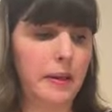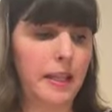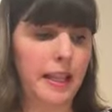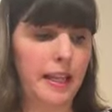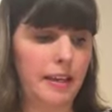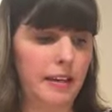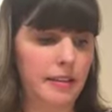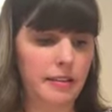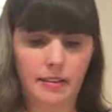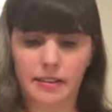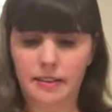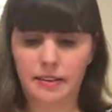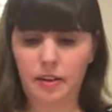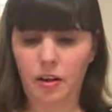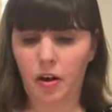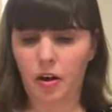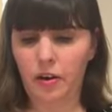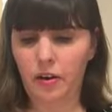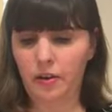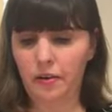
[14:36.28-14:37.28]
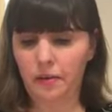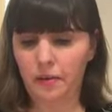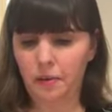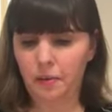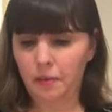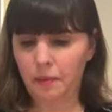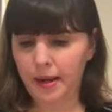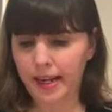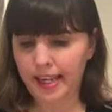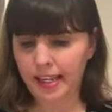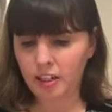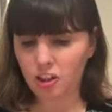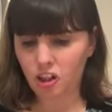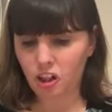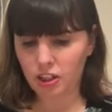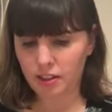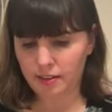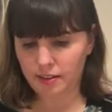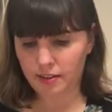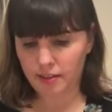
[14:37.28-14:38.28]
going there. So we
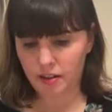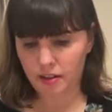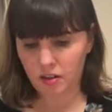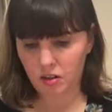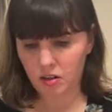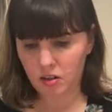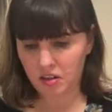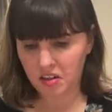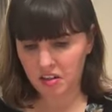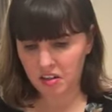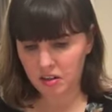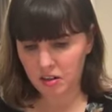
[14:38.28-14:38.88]
can just